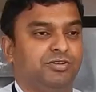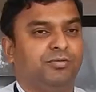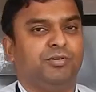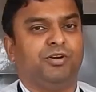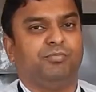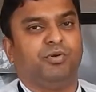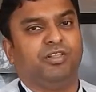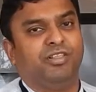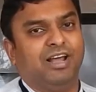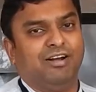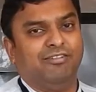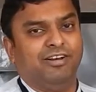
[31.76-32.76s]
So I'm going to put it in
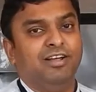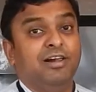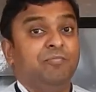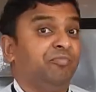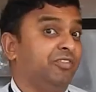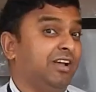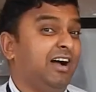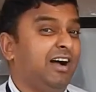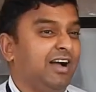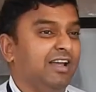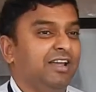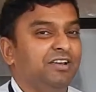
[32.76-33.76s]
the oven with a
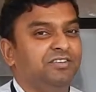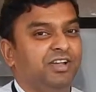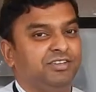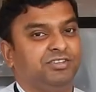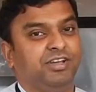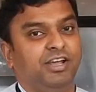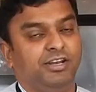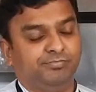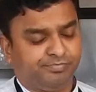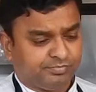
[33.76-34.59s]
high intense heat.